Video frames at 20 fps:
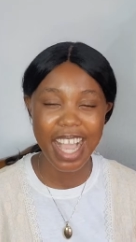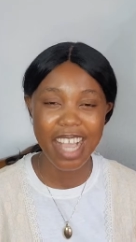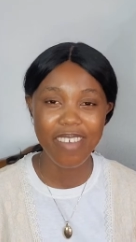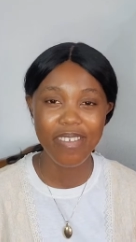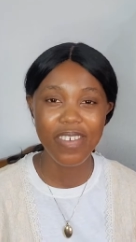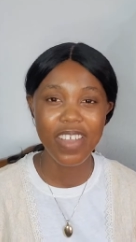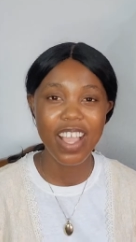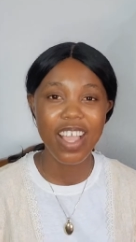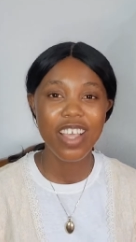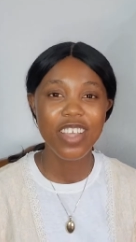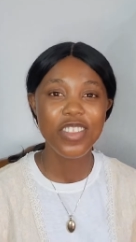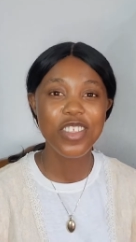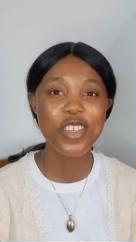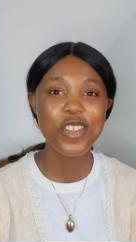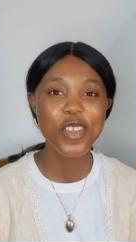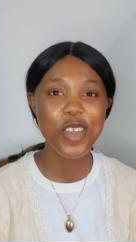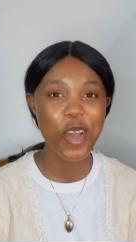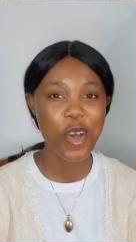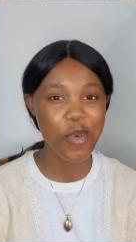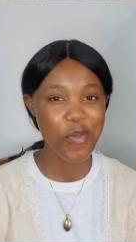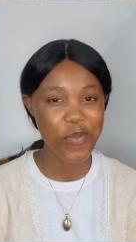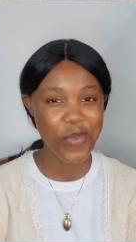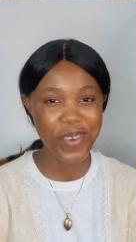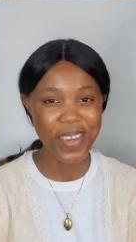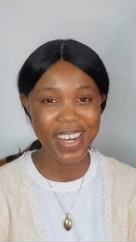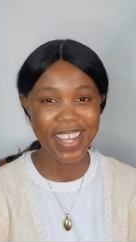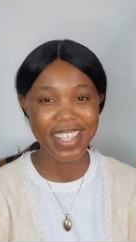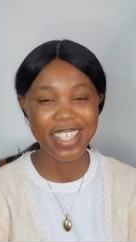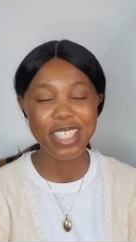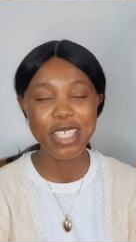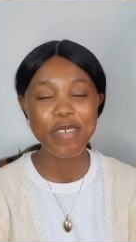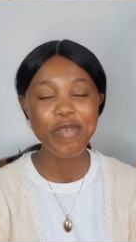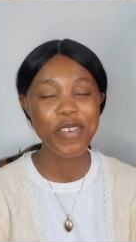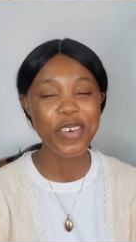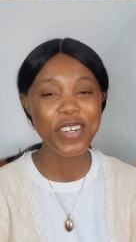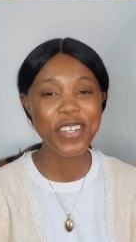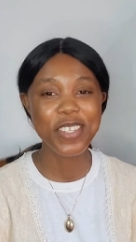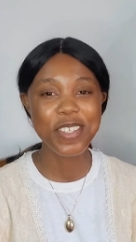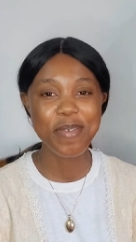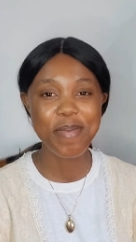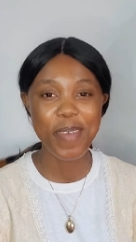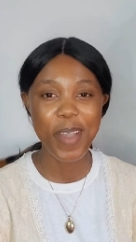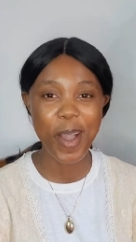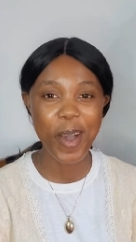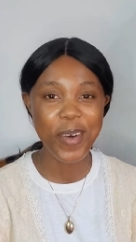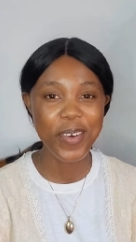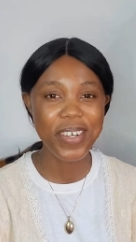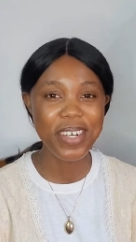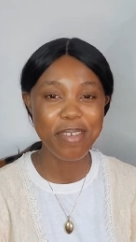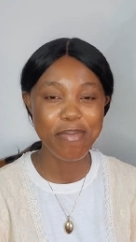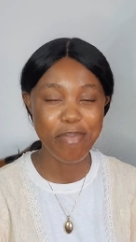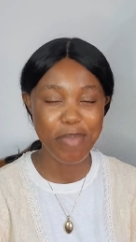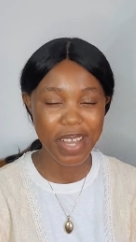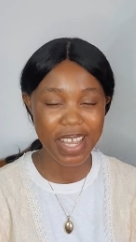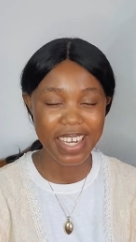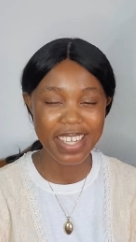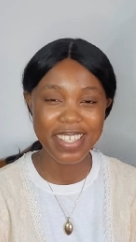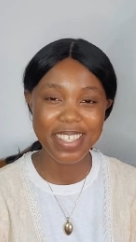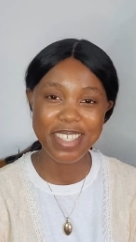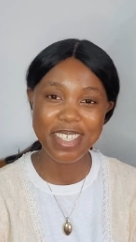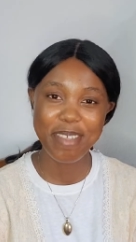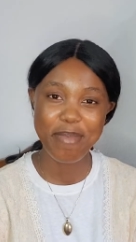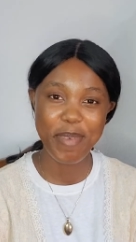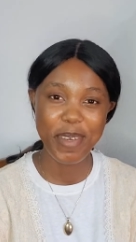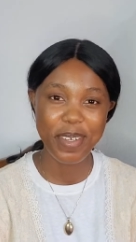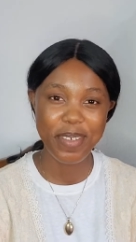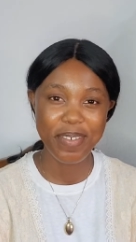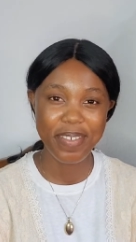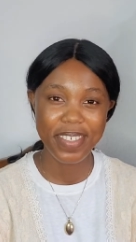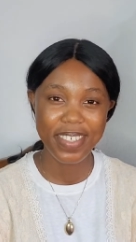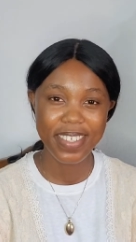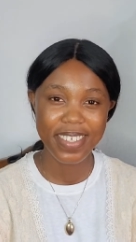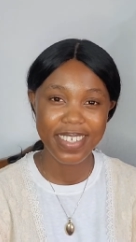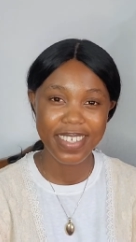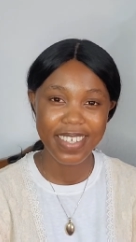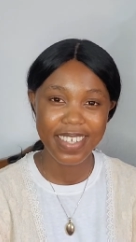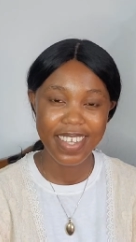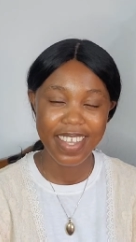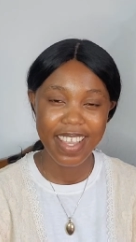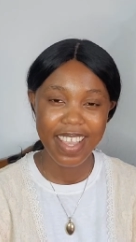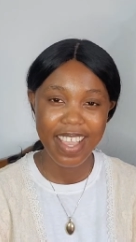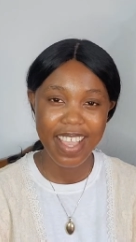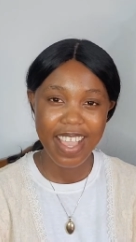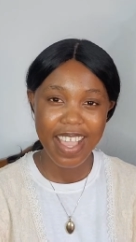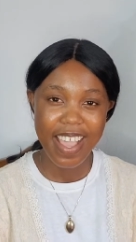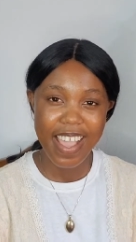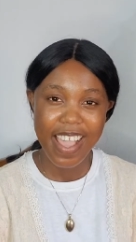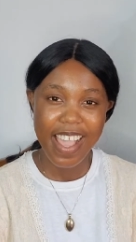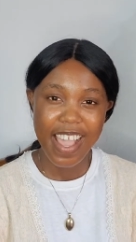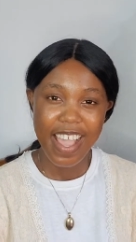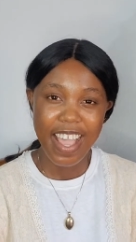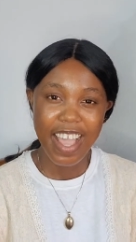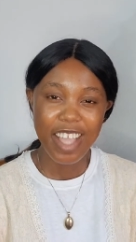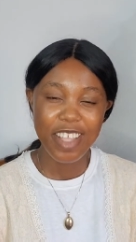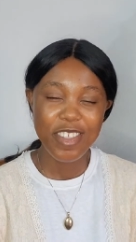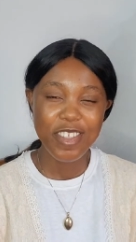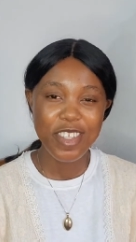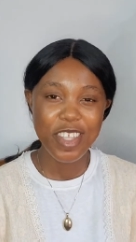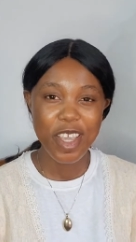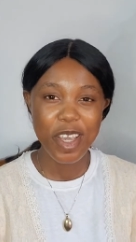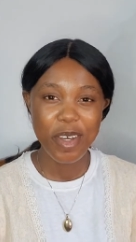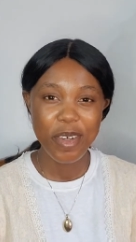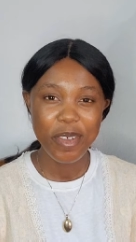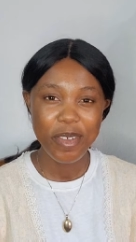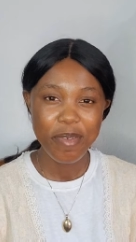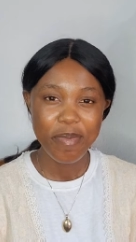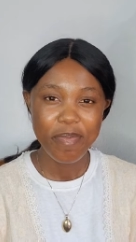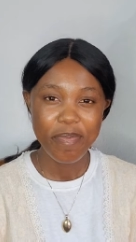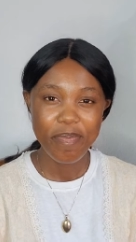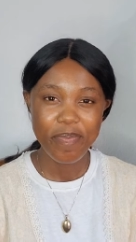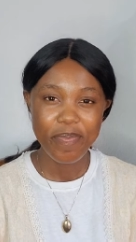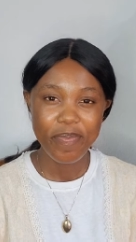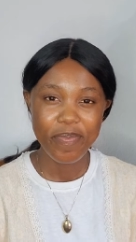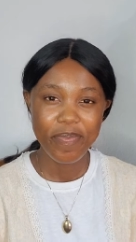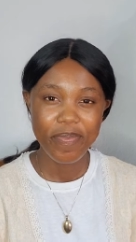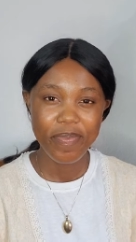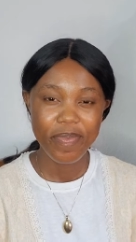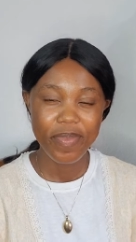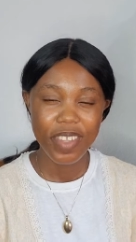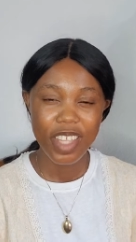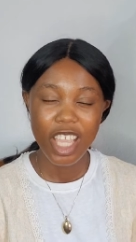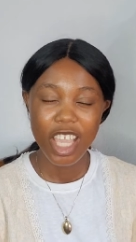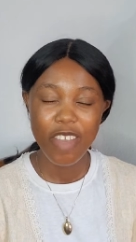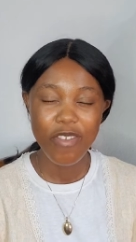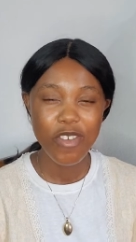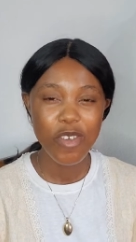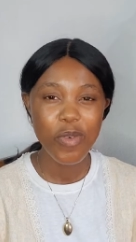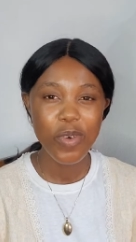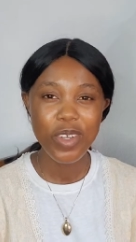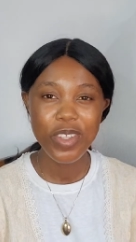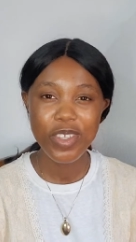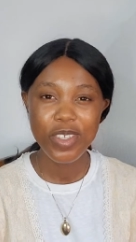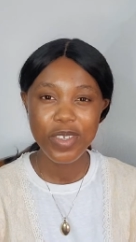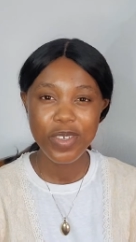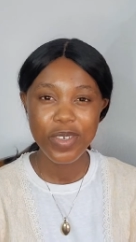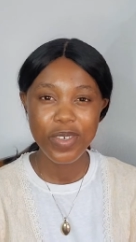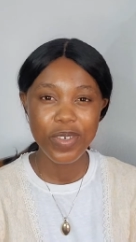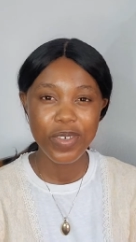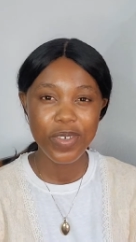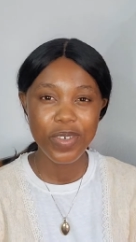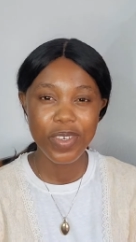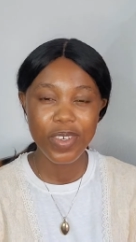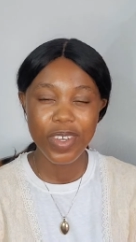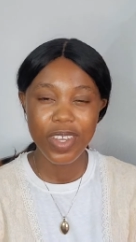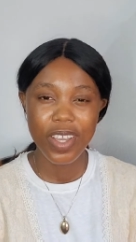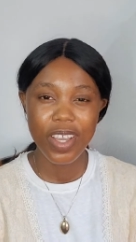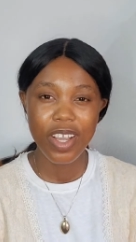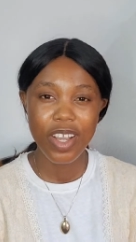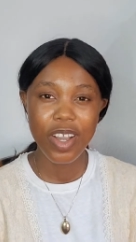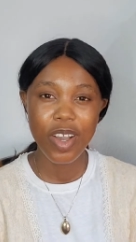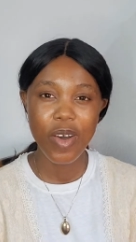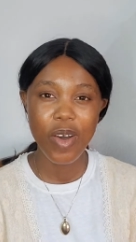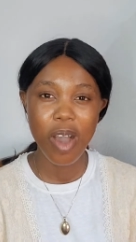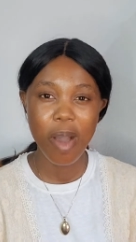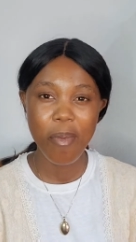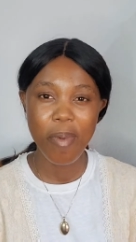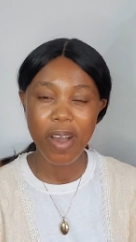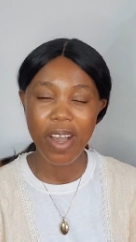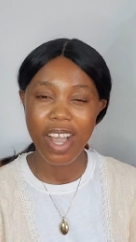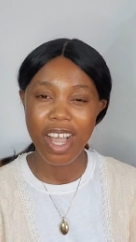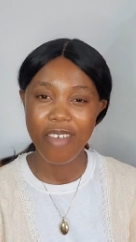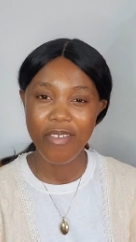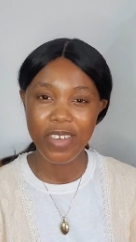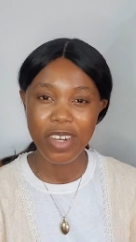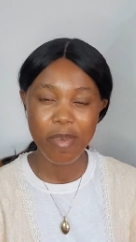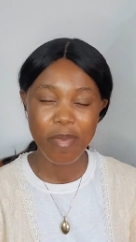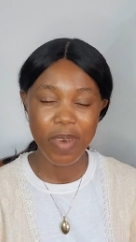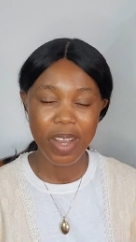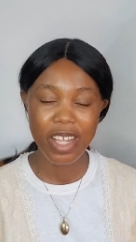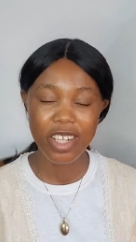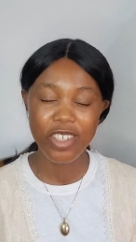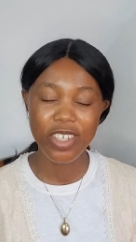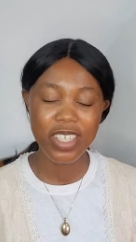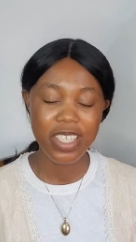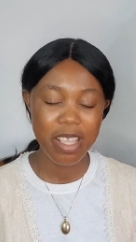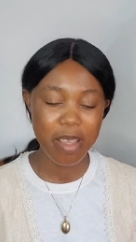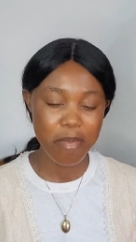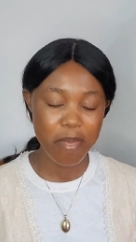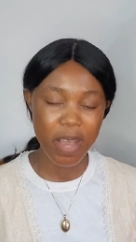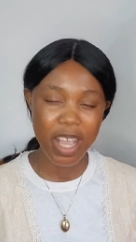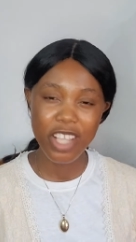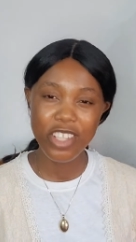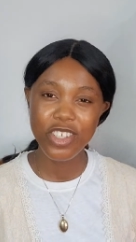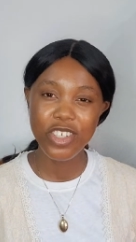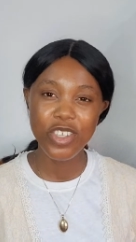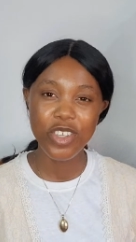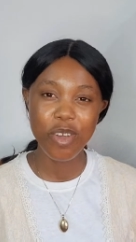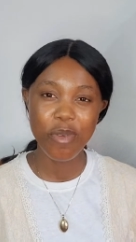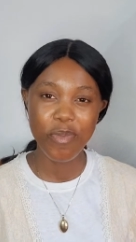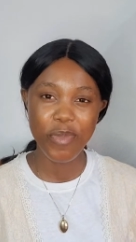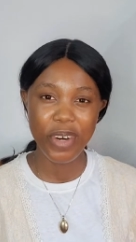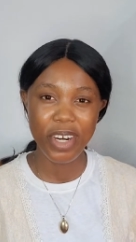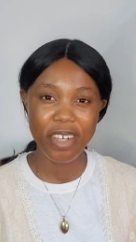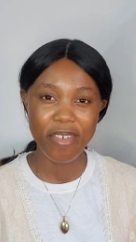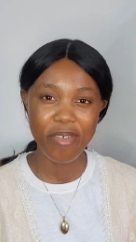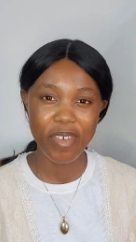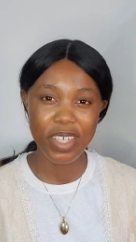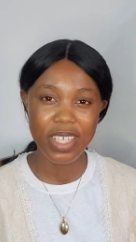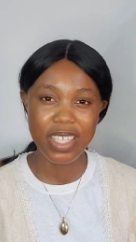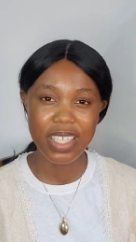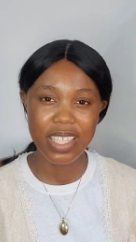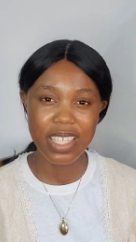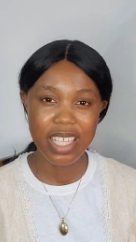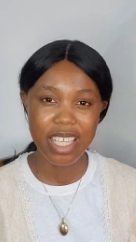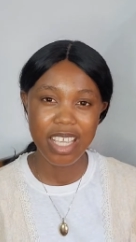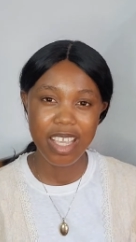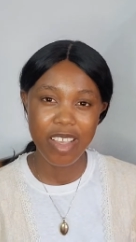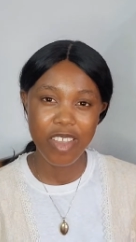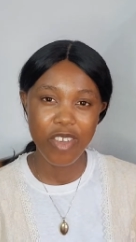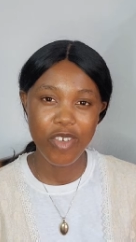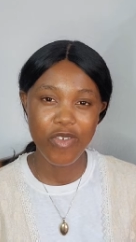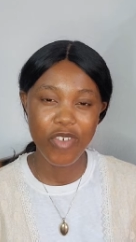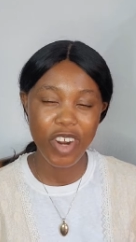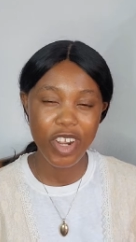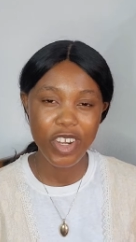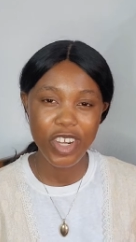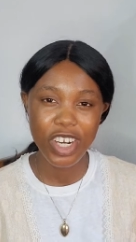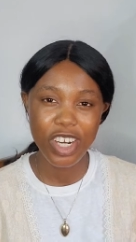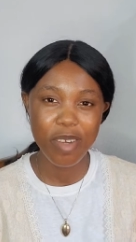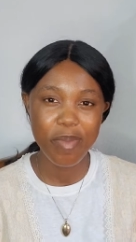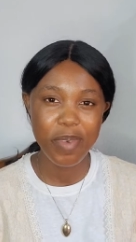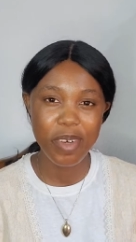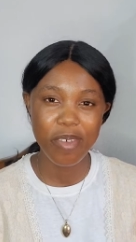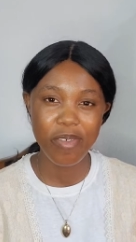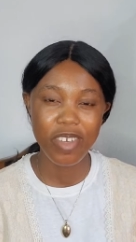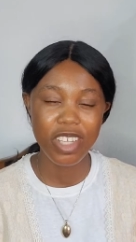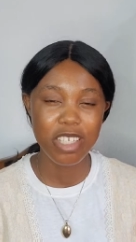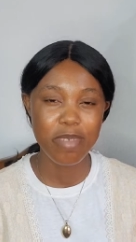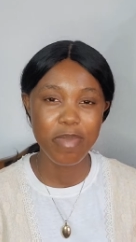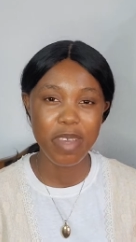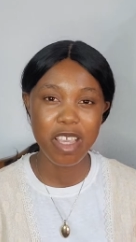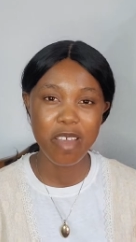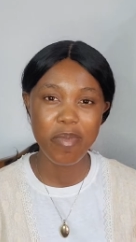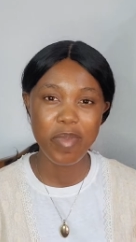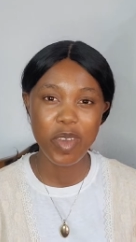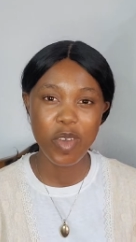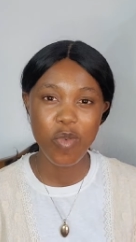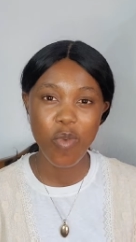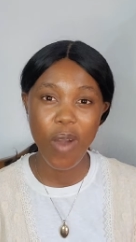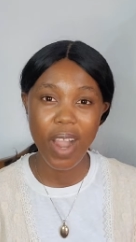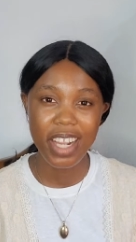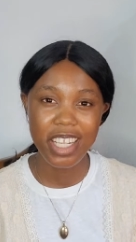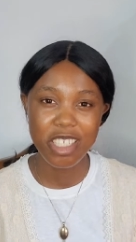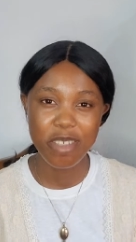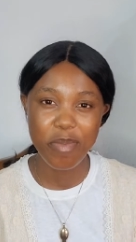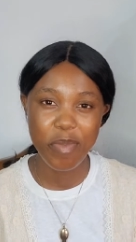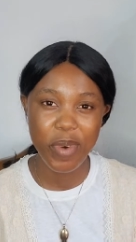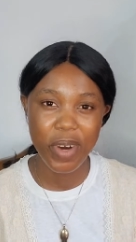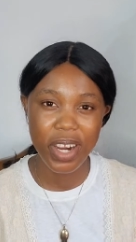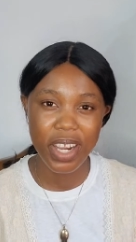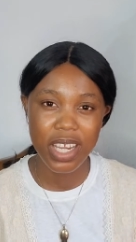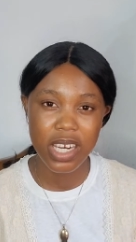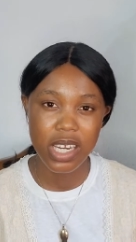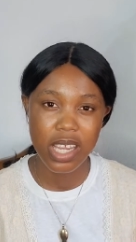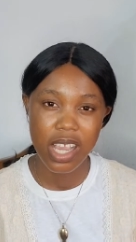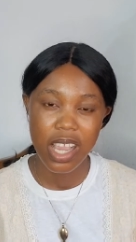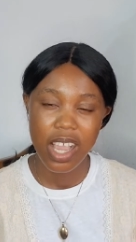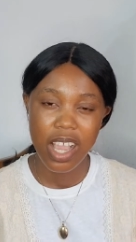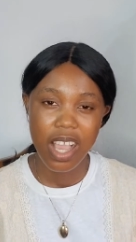have this component for it to be called a balanced meal. And so if you want to go about having a balance, just imagine your breakfast. Your regular breakfast might be white bread